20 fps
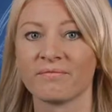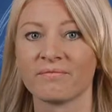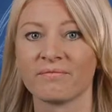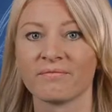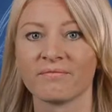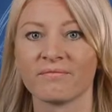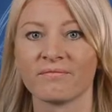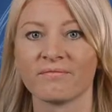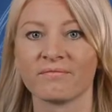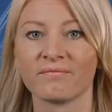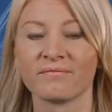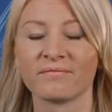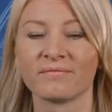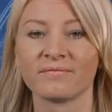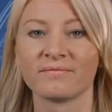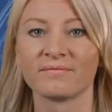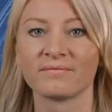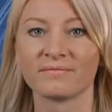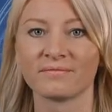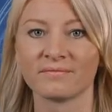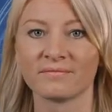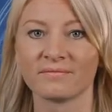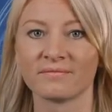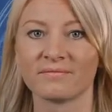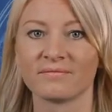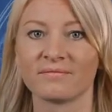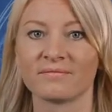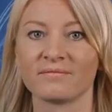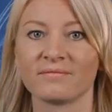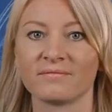
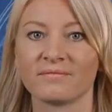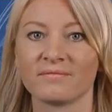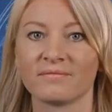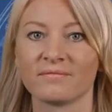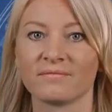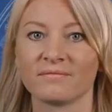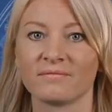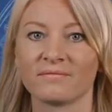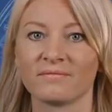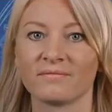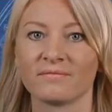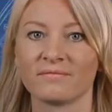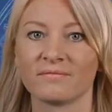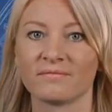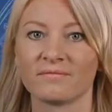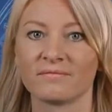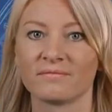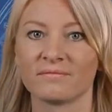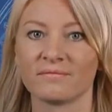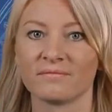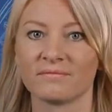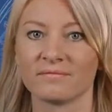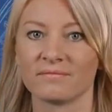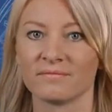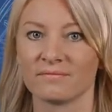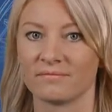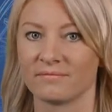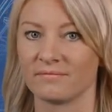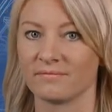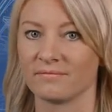
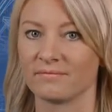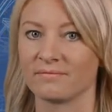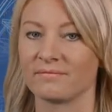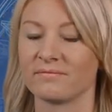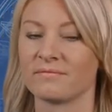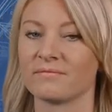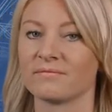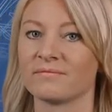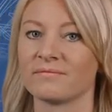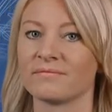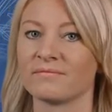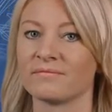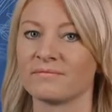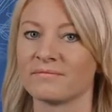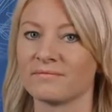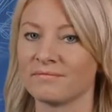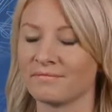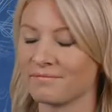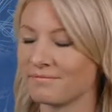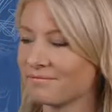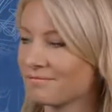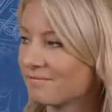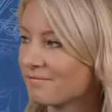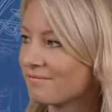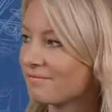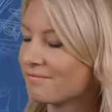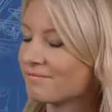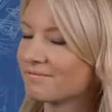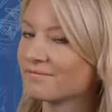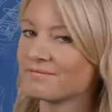
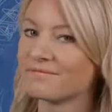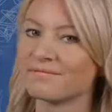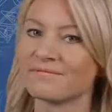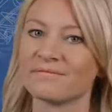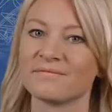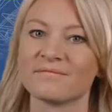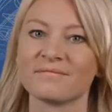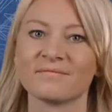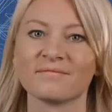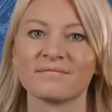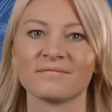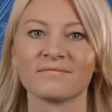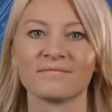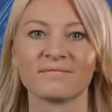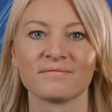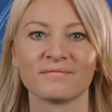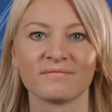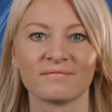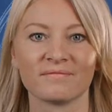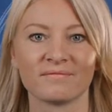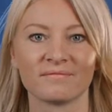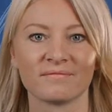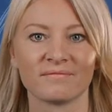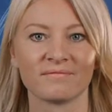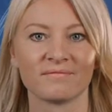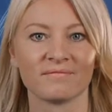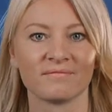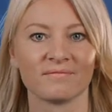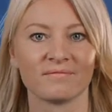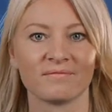
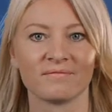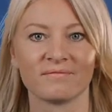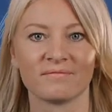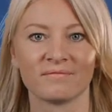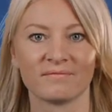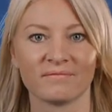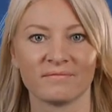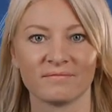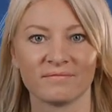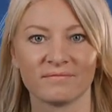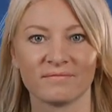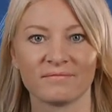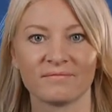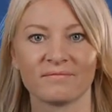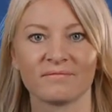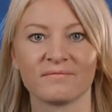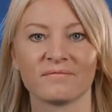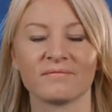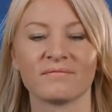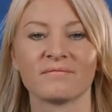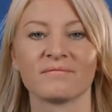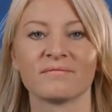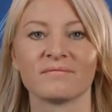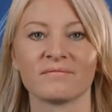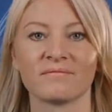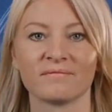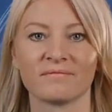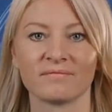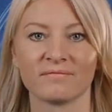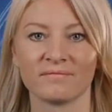
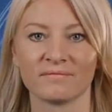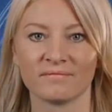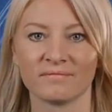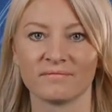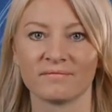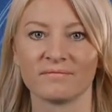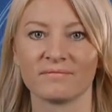(silent)